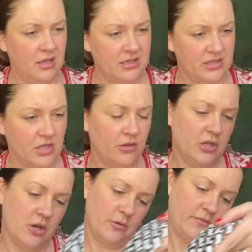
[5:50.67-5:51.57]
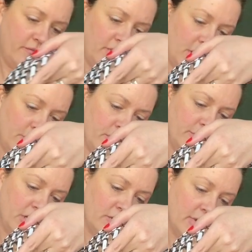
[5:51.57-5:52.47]
and so, you know, if they go in the
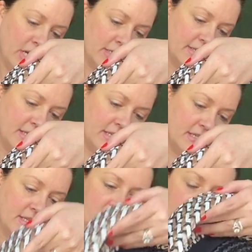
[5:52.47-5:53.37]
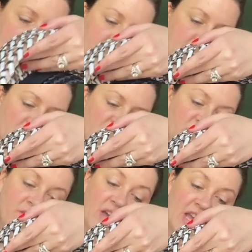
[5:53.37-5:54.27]
bigger boxes, Distinction
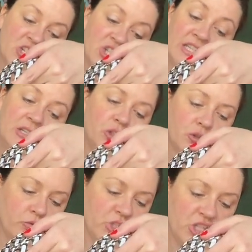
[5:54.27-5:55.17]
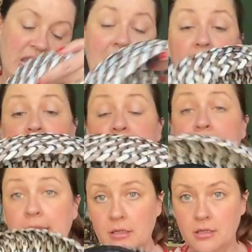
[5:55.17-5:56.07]
Fashion Guild
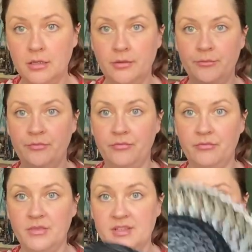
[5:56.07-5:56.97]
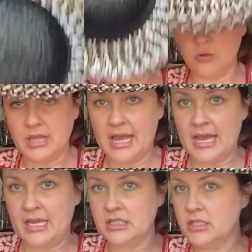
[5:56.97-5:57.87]
Originality. This is a cool
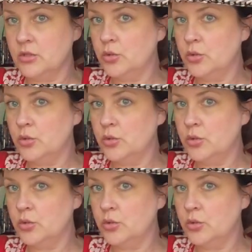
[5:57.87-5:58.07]
hat.